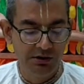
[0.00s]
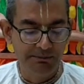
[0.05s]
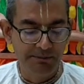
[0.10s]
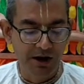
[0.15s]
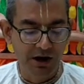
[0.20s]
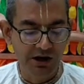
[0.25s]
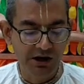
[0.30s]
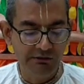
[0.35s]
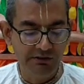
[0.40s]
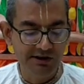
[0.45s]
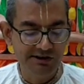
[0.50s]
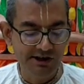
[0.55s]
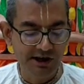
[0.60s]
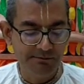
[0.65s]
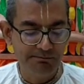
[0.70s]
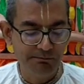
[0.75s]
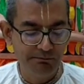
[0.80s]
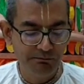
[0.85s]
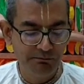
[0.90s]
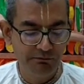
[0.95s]
The Pandavas
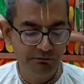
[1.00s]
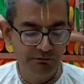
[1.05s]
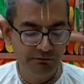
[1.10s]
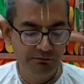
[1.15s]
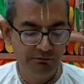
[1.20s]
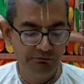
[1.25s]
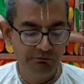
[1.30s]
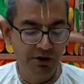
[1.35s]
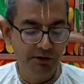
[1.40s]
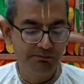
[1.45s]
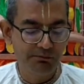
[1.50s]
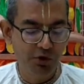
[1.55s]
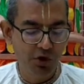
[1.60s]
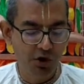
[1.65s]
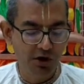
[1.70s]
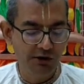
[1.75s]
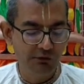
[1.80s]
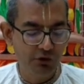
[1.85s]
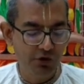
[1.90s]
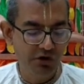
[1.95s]
were
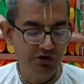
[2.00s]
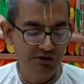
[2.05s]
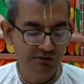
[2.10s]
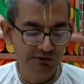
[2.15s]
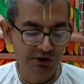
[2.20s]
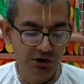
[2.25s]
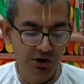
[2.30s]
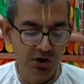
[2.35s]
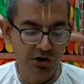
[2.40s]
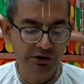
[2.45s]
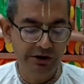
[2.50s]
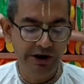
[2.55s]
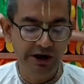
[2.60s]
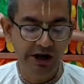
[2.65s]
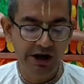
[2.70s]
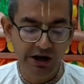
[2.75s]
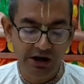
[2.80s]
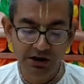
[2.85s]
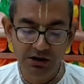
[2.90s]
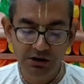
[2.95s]
pure devotees of the Lord,
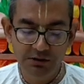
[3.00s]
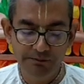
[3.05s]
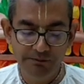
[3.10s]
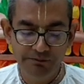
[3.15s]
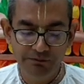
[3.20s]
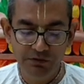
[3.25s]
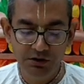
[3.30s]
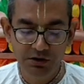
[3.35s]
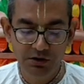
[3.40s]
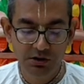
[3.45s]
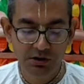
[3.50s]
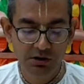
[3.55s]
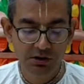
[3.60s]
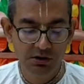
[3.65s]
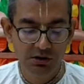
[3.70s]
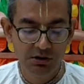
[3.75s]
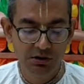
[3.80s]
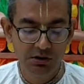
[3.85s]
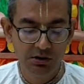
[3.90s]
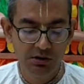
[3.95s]
and
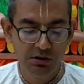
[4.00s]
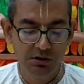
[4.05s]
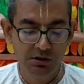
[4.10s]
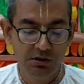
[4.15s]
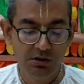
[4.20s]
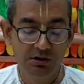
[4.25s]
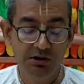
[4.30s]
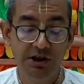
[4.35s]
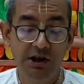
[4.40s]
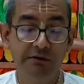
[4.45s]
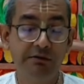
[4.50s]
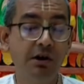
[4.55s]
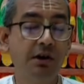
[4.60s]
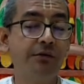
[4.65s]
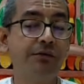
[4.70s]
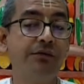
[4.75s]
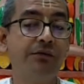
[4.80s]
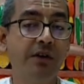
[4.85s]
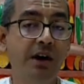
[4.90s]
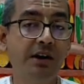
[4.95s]
they
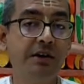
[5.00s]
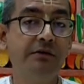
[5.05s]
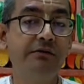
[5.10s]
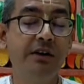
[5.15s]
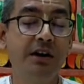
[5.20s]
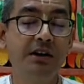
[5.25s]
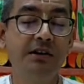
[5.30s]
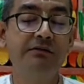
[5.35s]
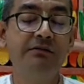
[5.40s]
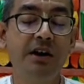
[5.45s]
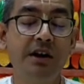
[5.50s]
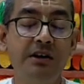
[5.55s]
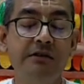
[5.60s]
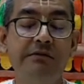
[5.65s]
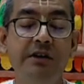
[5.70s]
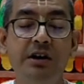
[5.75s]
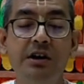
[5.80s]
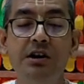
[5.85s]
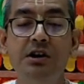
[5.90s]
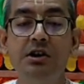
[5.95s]
were very, very,
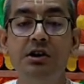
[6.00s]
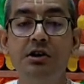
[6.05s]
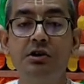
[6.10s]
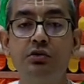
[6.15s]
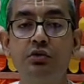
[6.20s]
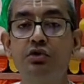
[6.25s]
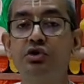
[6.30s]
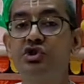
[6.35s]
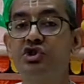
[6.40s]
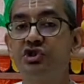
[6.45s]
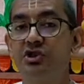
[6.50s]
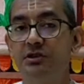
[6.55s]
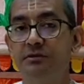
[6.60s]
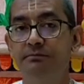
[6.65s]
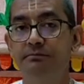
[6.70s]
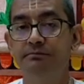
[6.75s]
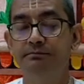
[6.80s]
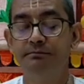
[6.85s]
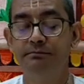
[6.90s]
very, very dear to Krishna.